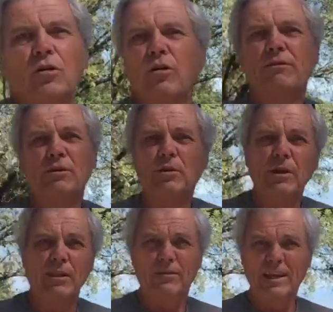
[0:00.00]
Don't overdo
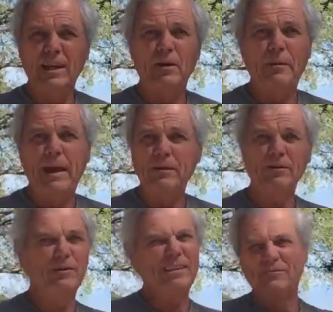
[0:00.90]
it on the video, man.
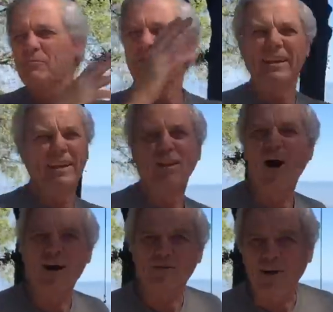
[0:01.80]
You do these really
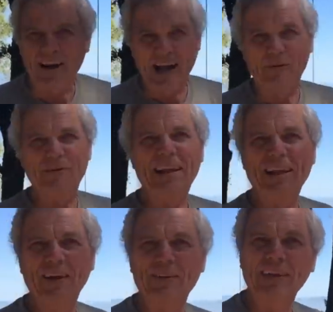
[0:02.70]
long, drawn-out
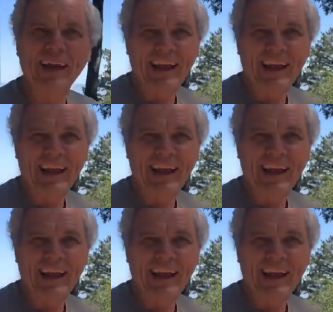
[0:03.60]
videos.